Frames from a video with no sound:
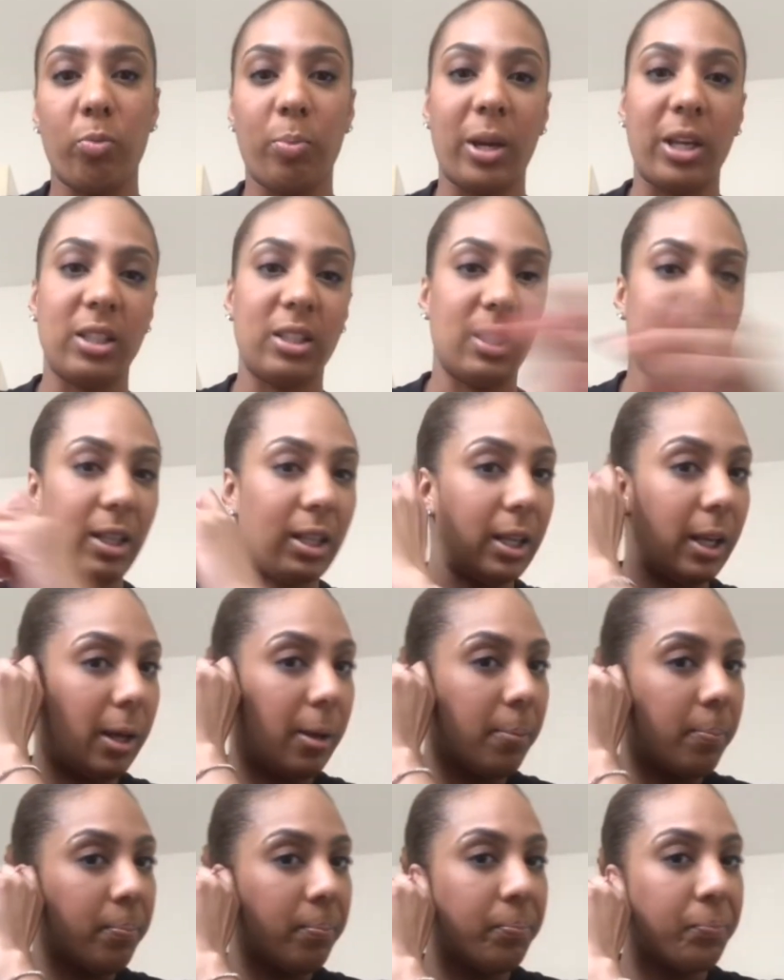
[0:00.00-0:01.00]
basically,
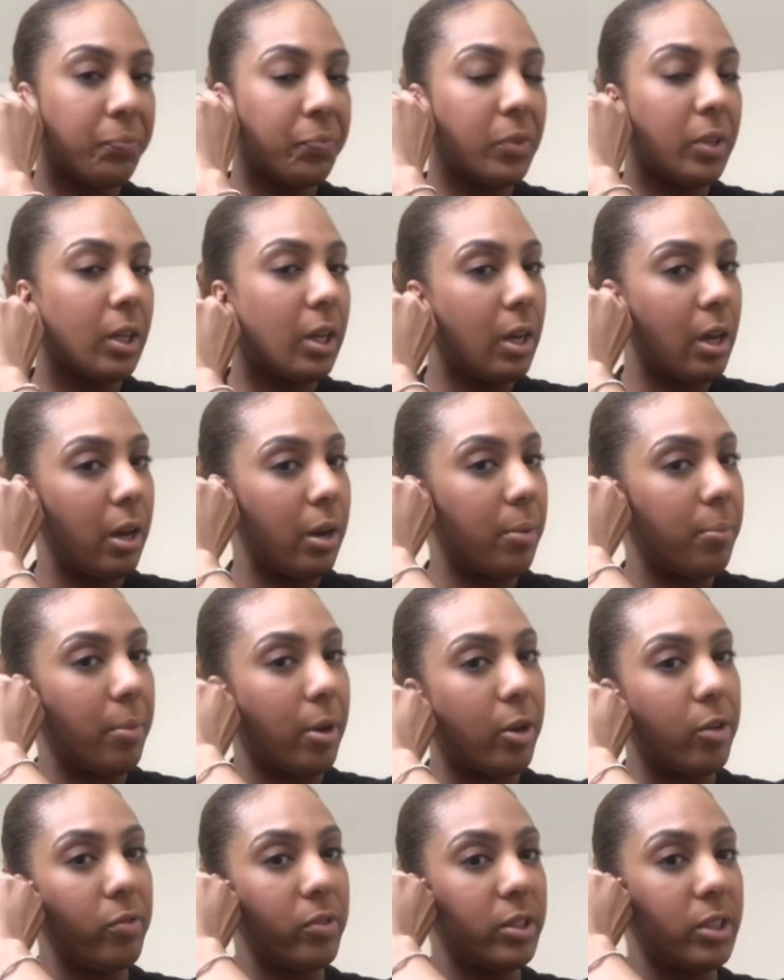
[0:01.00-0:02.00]

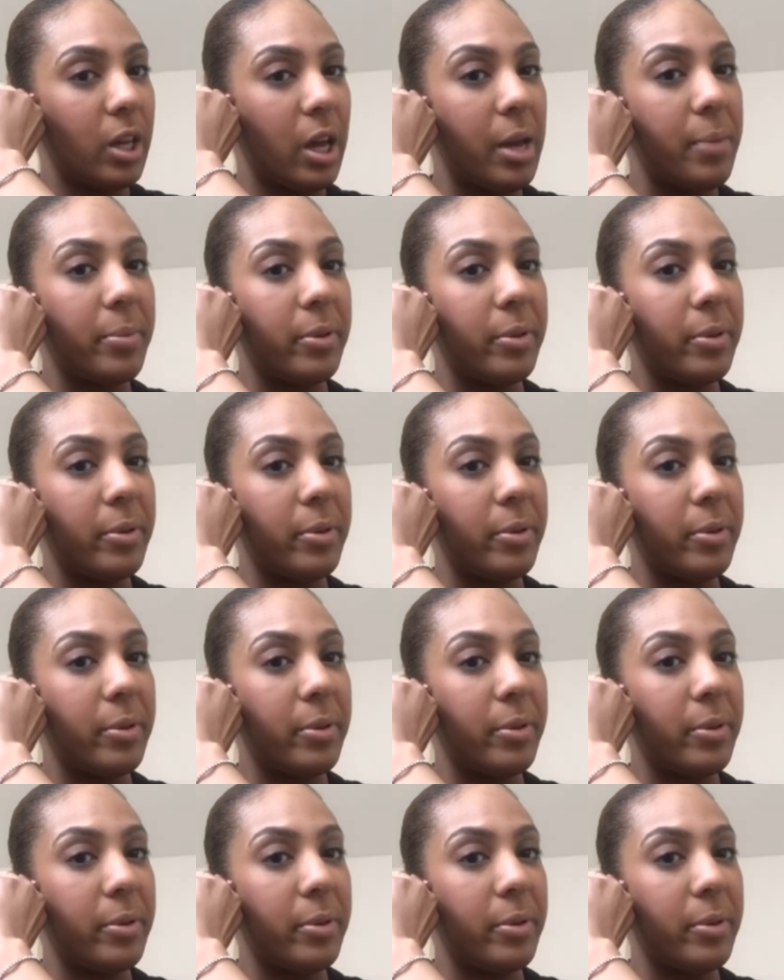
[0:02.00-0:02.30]
over time.